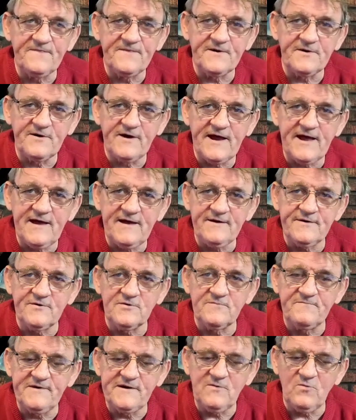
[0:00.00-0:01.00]
Their head
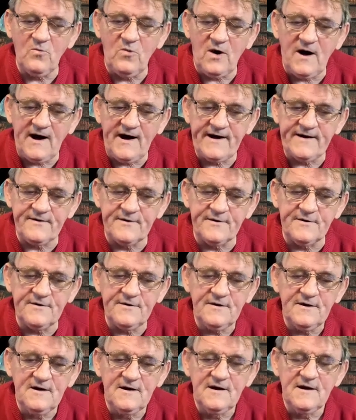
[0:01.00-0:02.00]
will be
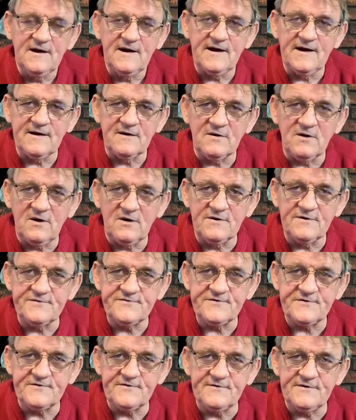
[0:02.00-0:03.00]
wider and
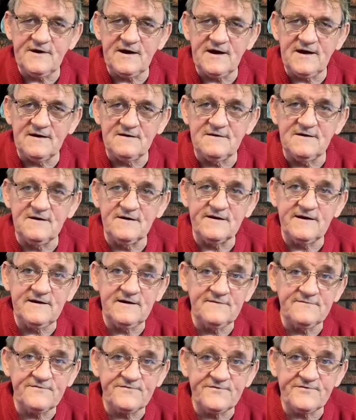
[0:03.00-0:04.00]
larger, and
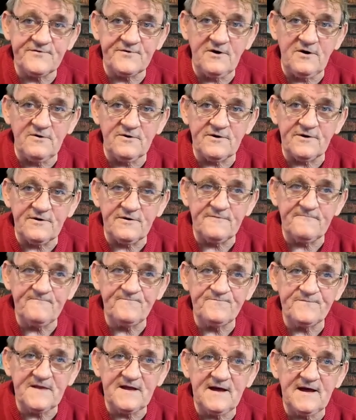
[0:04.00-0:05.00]
again stronger.
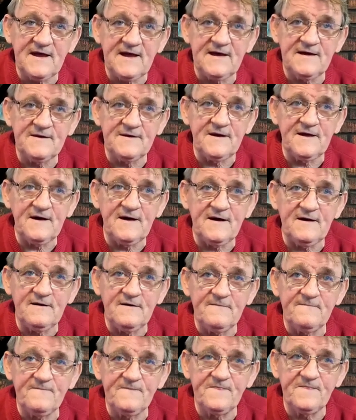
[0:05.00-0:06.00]
And
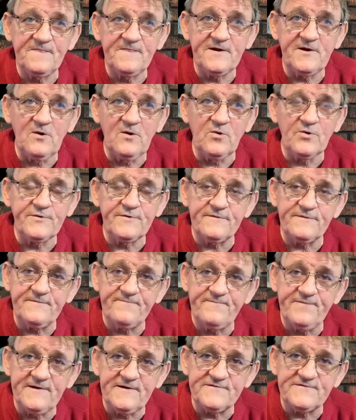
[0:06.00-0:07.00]
the older the
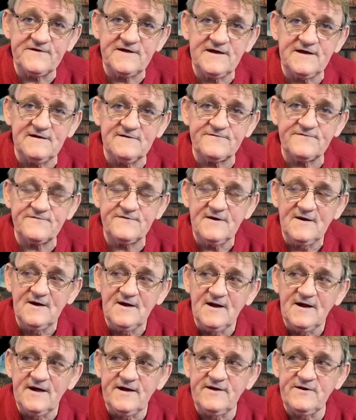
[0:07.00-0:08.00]
fish gets,
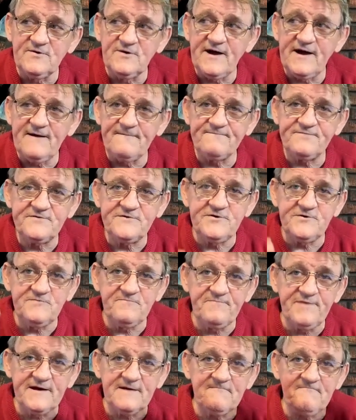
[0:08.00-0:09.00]
he'll have 2
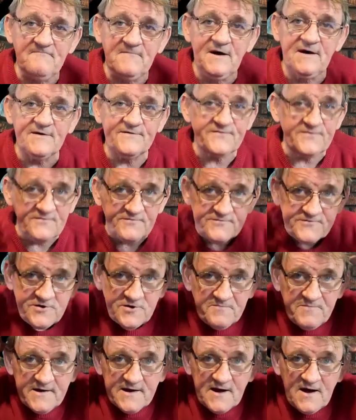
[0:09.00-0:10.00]
big muscles,
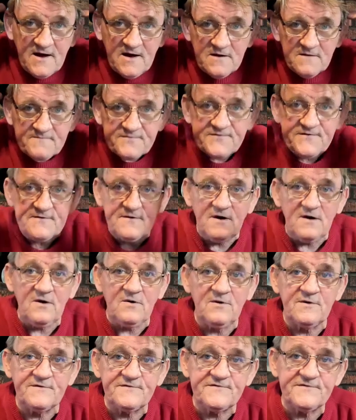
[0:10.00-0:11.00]
2 big humps
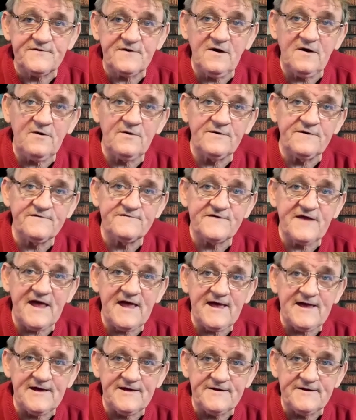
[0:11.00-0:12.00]
on his
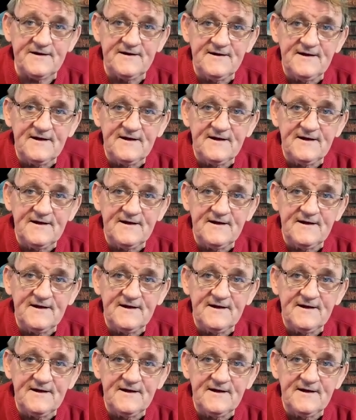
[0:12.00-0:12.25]
head.